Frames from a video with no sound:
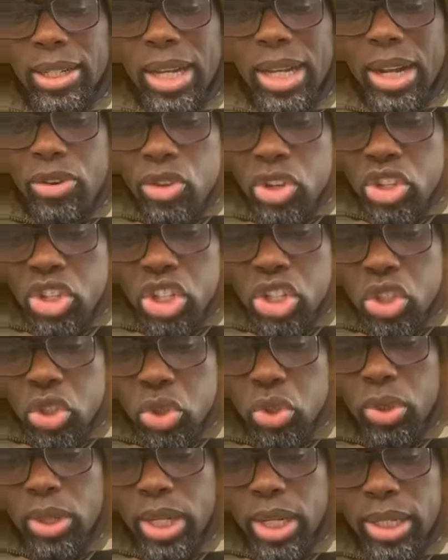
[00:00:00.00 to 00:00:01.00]
that Rishi
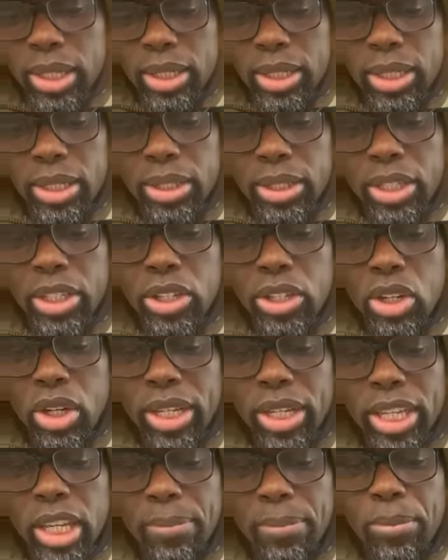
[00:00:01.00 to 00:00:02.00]
Sunak did
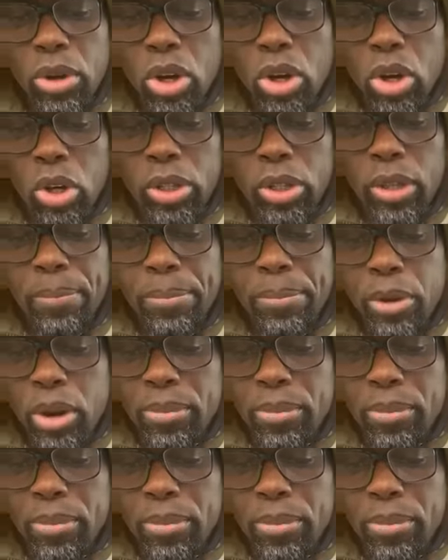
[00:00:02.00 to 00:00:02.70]
not keep all the